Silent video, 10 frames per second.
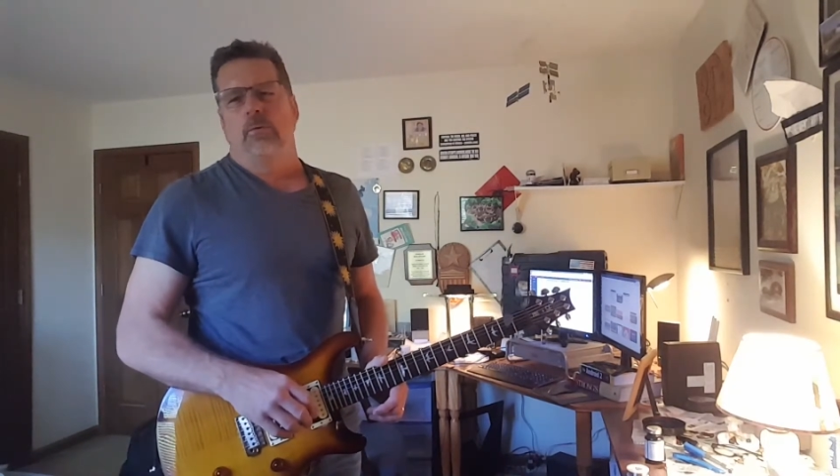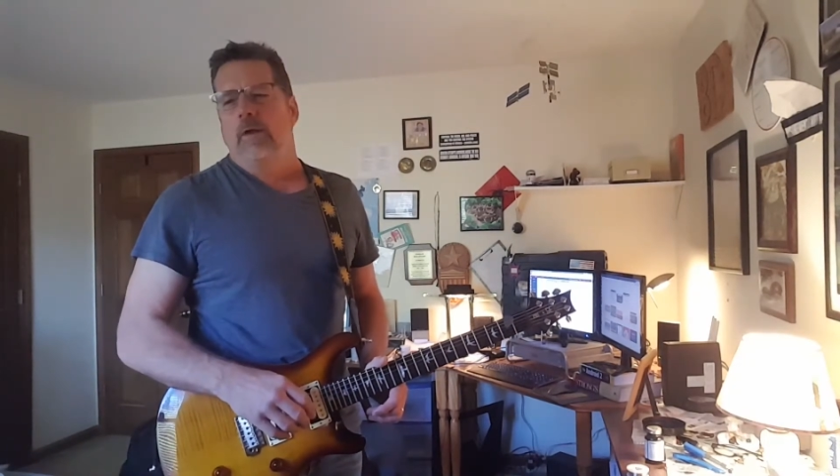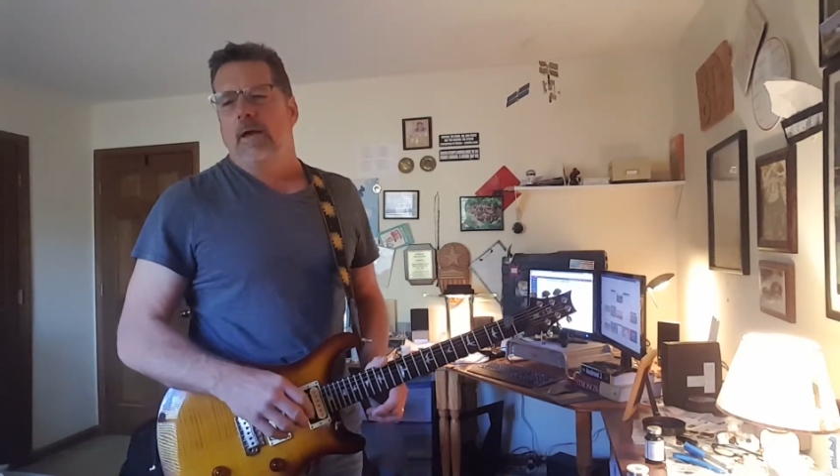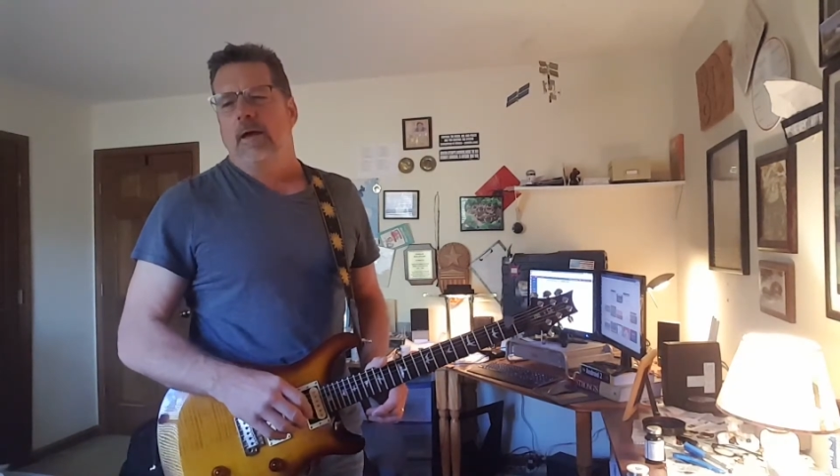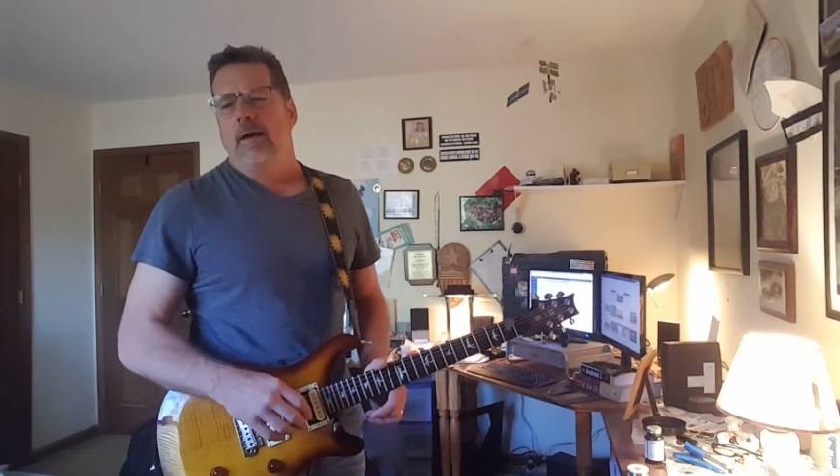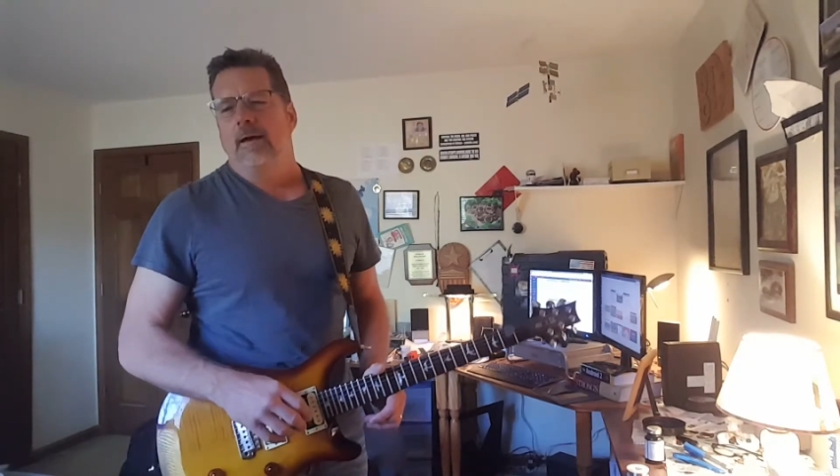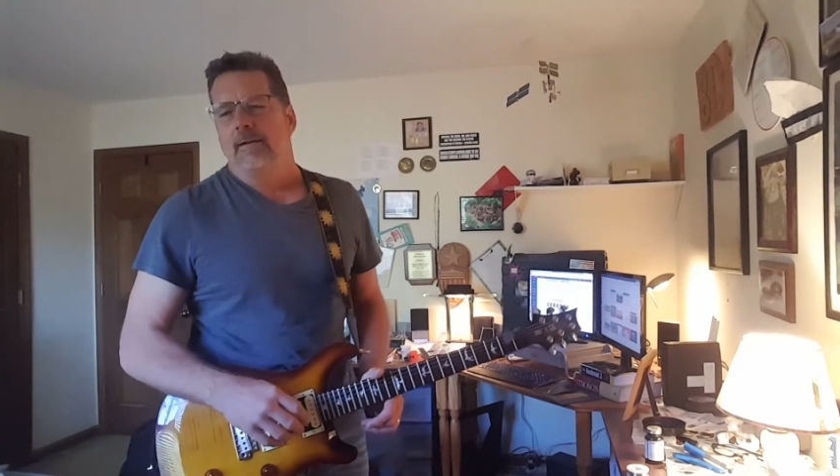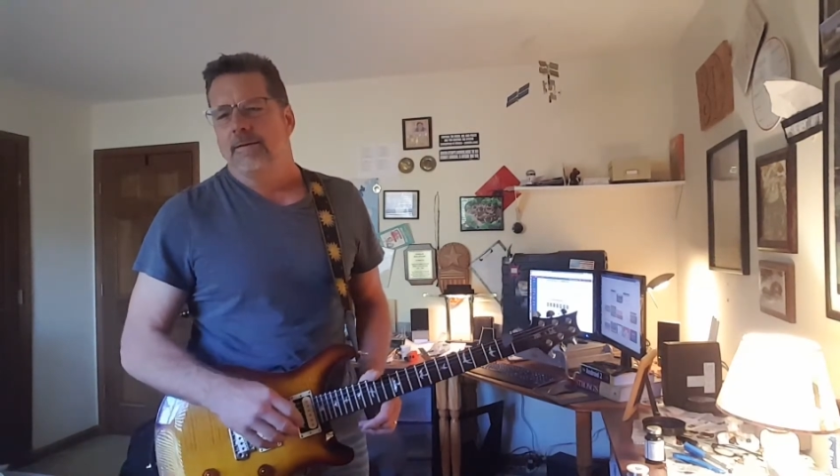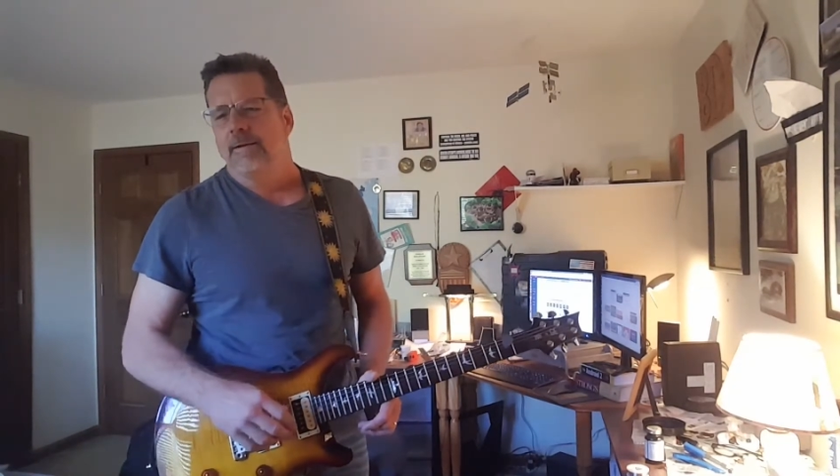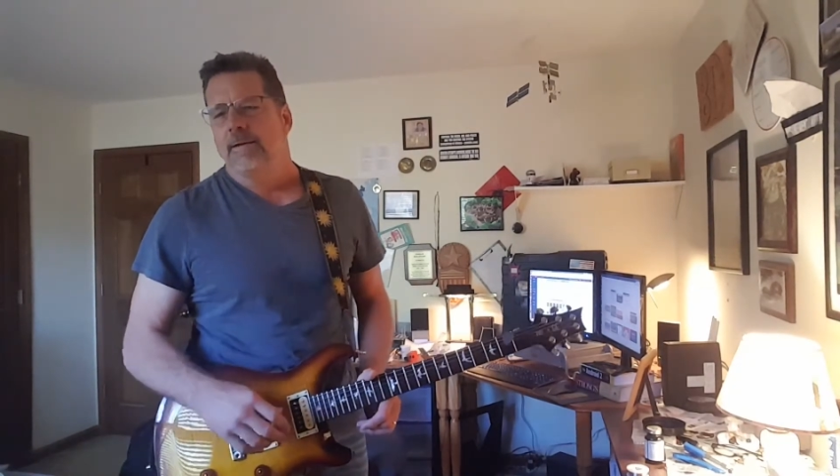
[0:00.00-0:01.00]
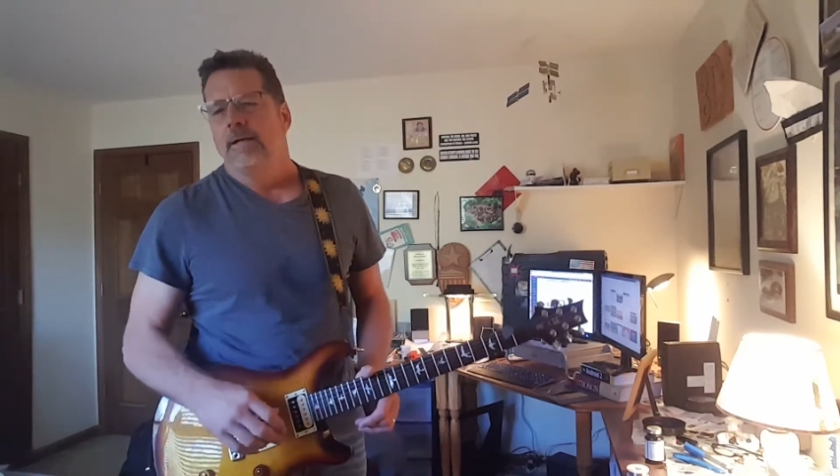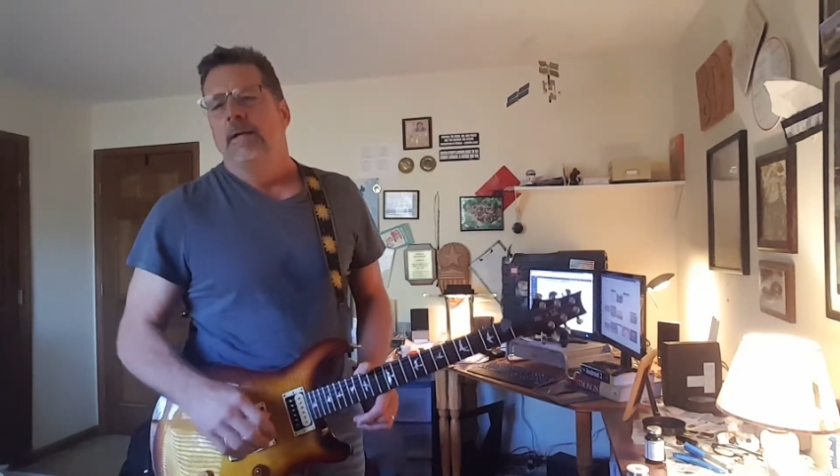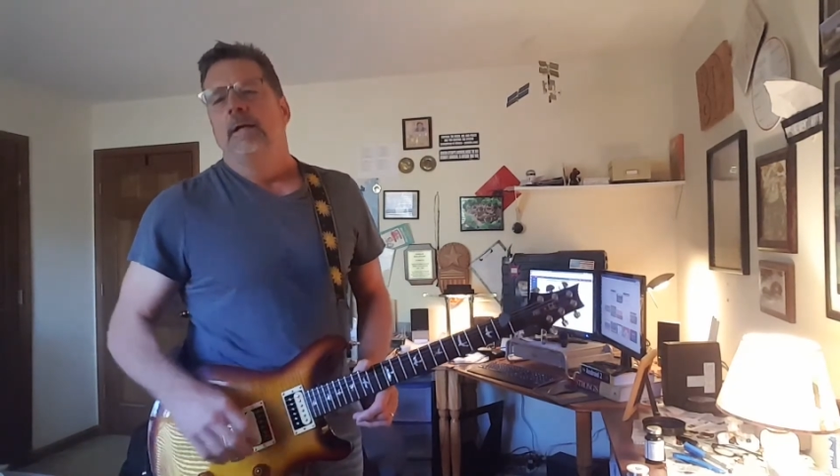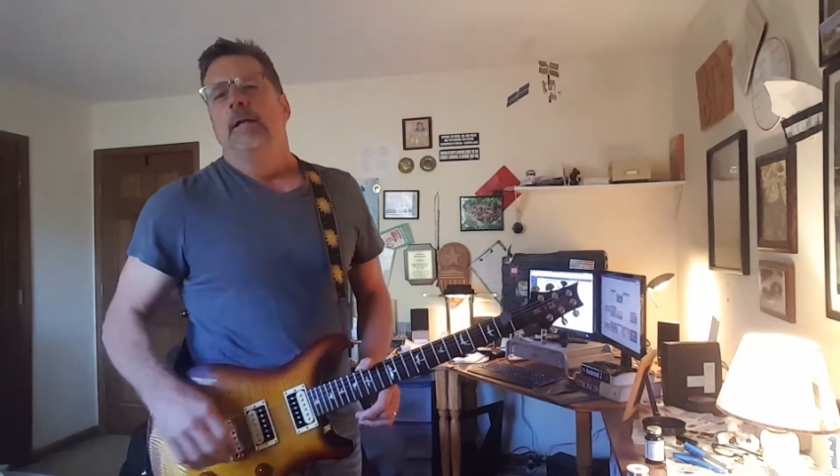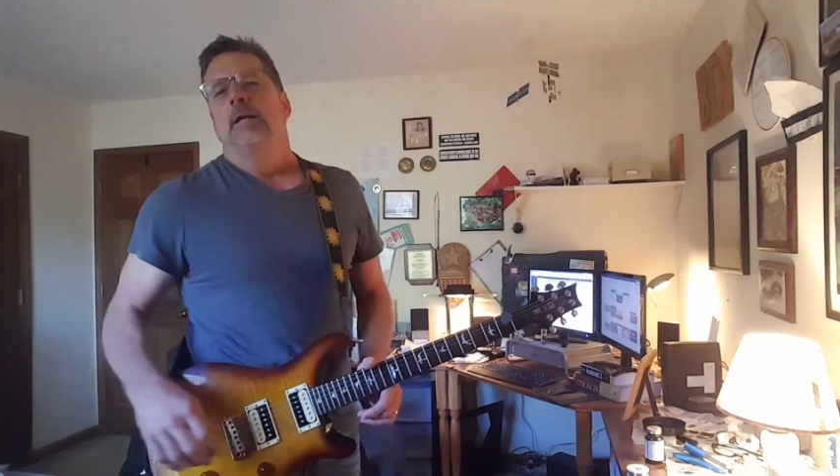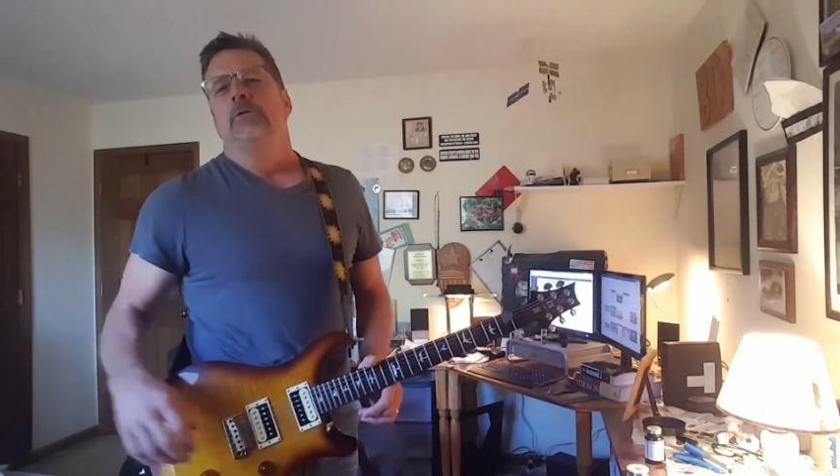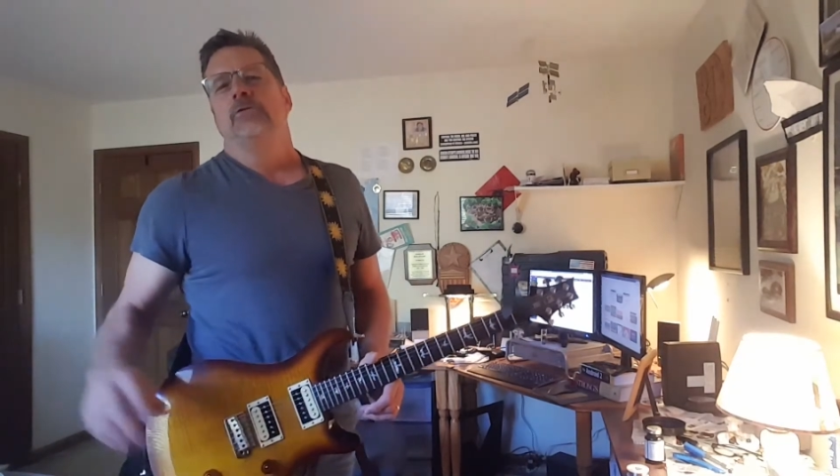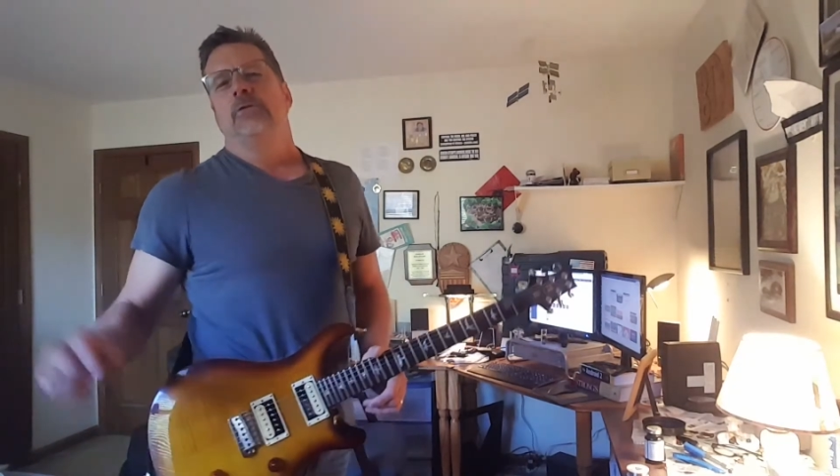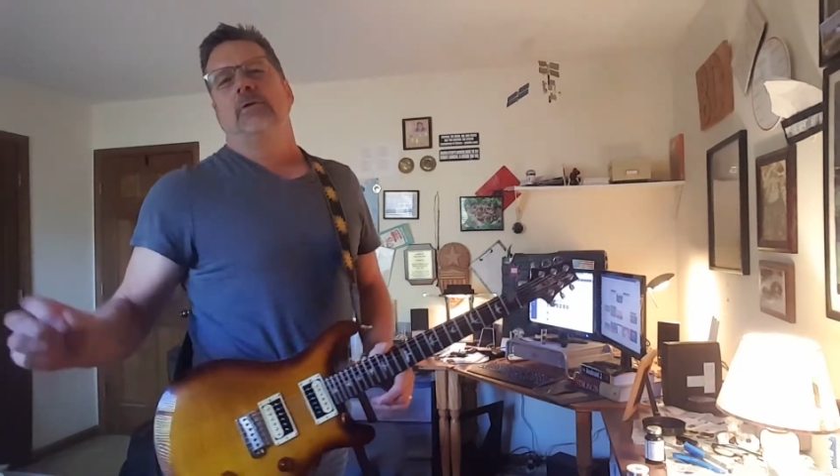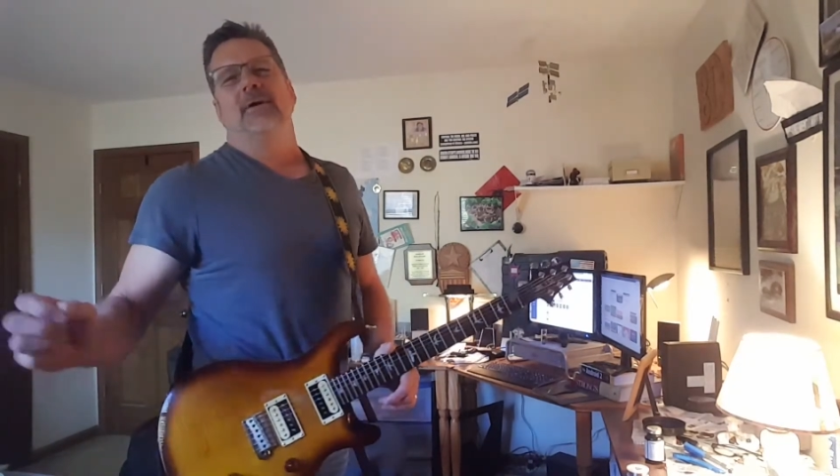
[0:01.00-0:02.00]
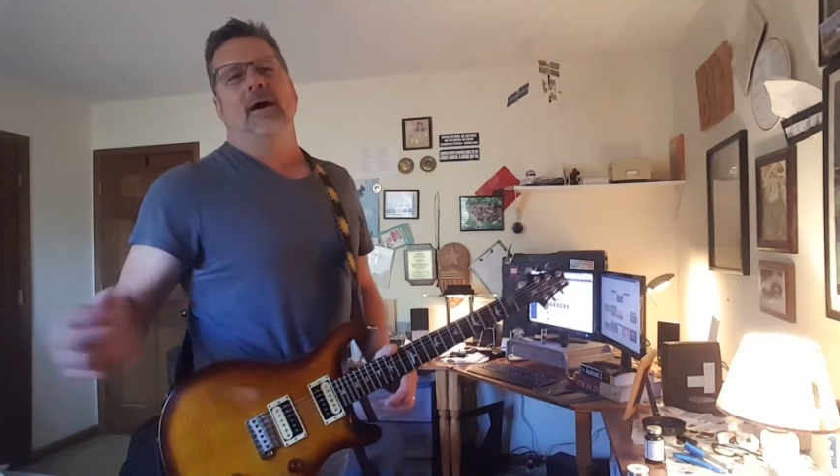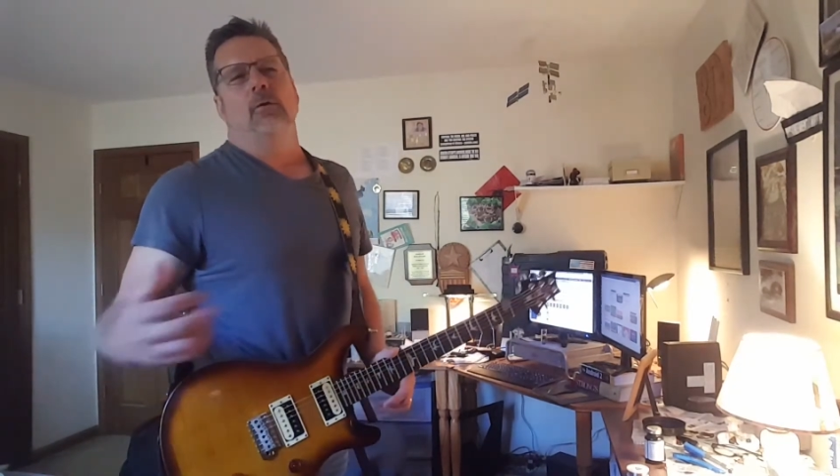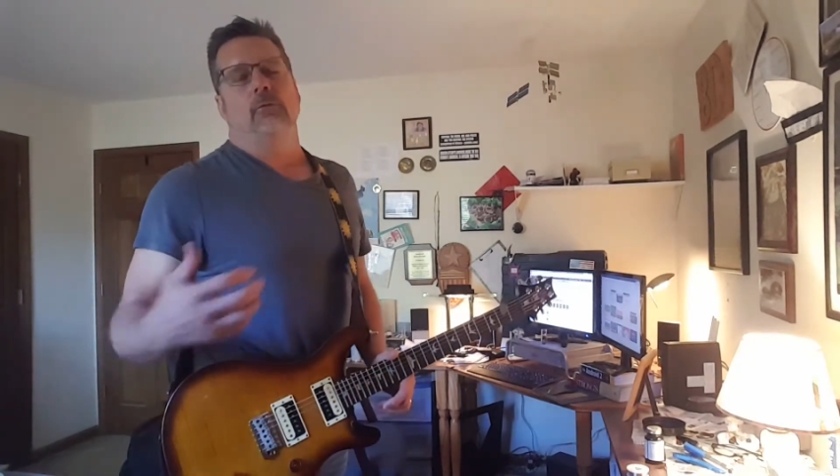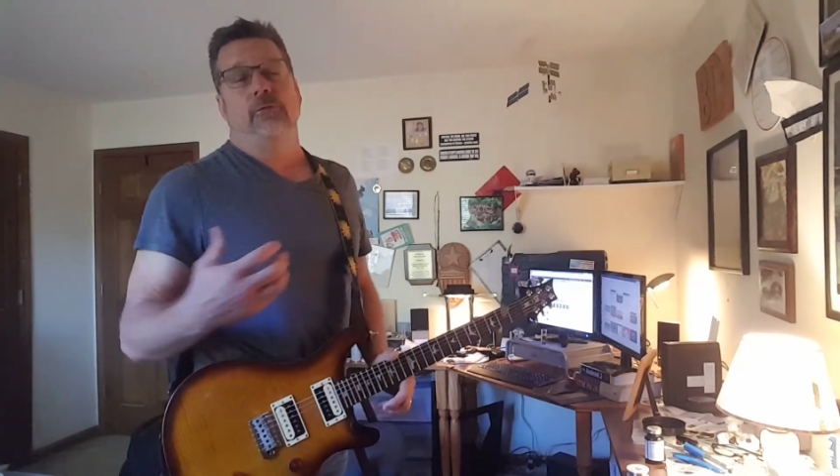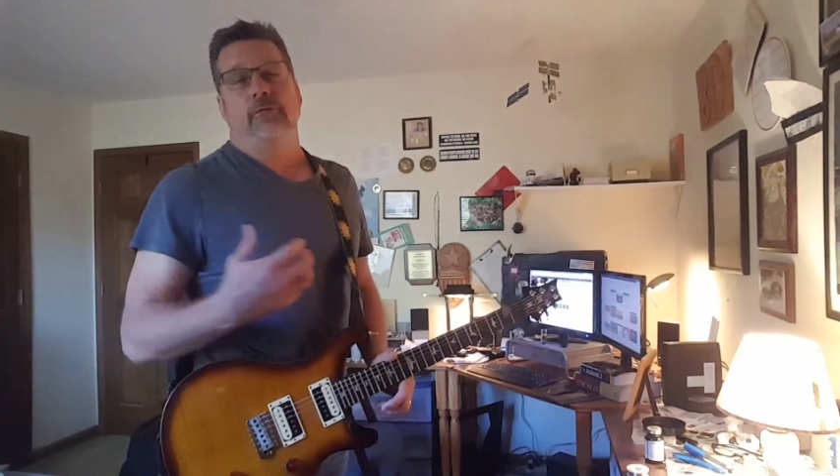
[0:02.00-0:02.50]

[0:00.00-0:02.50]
that is I don't